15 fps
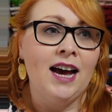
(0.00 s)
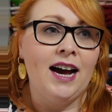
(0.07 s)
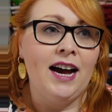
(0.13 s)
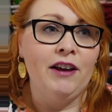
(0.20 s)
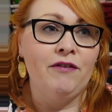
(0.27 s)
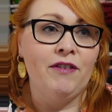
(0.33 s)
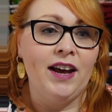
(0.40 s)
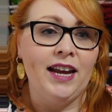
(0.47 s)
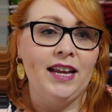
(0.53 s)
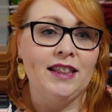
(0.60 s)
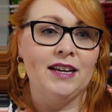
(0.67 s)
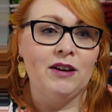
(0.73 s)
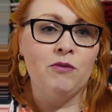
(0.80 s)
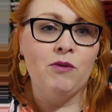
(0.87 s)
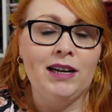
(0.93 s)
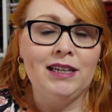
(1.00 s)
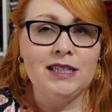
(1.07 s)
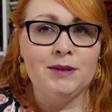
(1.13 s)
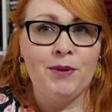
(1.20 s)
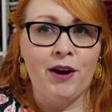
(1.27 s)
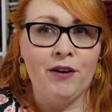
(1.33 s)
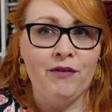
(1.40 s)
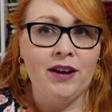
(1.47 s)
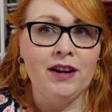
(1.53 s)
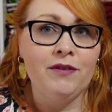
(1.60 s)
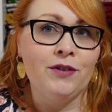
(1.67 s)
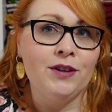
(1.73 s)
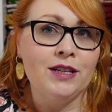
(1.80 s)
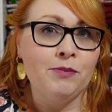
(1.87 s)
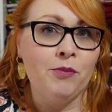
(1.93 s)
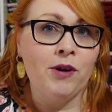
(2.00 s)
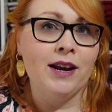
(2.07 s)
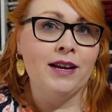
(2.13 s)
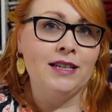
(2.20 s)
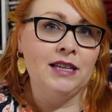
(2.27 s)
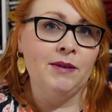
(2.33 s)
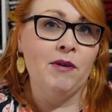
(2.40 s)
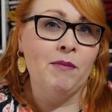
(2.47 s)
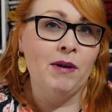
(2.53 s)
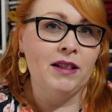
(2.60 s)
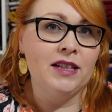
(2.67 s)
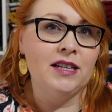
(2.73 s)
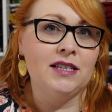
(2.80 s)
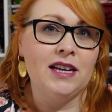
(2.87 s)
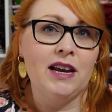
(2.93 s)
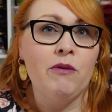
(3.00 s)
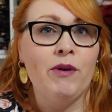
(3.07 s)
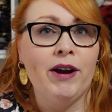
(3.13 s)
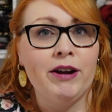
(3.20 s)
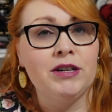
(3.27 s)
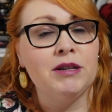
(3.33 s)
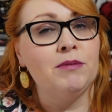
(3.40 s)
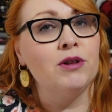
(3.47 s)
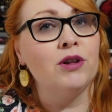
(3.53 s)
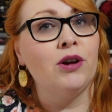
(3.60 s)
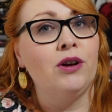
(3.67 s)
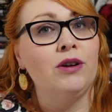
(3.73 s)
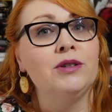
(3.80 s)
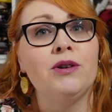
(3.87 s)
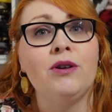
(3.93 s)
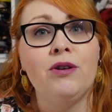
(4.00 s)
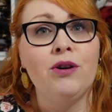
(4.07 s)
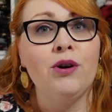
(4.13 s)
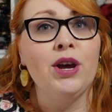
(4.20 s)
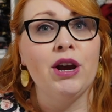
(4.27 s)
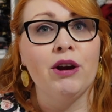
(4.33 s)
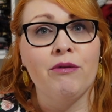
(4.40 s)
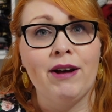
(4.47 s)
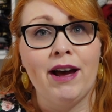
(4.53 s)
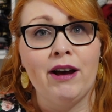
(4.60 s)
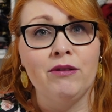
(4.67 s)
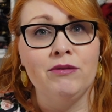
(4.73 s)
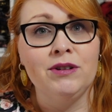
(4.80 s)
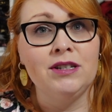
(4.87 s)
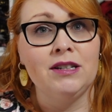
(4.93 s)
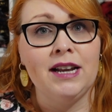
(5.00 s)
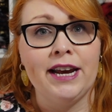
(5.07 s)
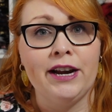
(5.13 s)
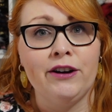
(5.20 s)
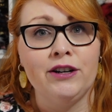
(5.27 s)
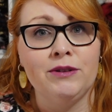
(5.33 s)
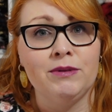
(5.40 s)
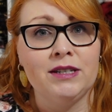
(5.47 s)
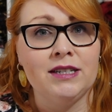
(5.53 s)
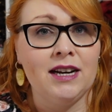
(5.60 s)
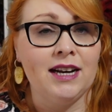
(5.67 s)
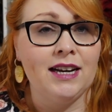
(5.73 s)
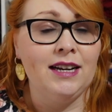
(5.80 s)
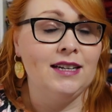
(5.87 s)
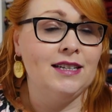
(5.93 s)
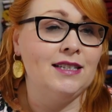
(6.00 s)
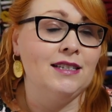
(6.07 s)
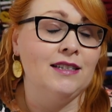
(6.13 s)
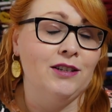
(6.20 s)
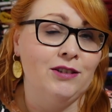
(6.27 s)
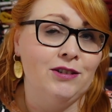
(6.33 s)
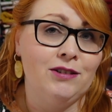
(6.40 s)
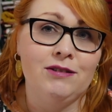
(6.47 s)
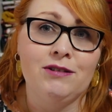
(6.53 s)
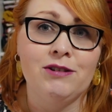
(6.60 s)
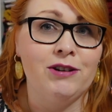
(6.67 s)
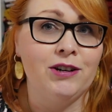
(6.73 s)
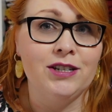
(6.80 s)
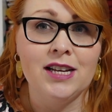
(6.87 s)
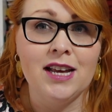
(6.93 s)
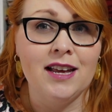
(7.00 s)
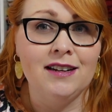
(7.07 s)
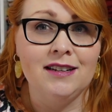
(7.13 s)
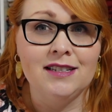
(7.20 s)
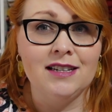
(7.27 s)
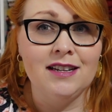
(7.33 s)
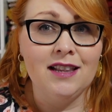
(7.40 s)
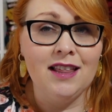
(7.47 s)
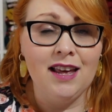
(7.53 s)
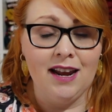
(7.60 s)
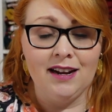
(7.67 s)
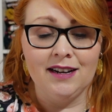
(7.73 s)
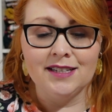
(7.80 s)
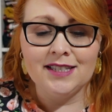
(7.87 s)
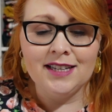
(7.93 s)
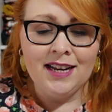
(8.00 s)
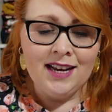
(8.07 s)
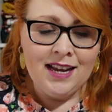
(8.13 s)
I find that it's perfect for the spring and summer months, I wear double gauze all year round, layered with tights and cardigans and things,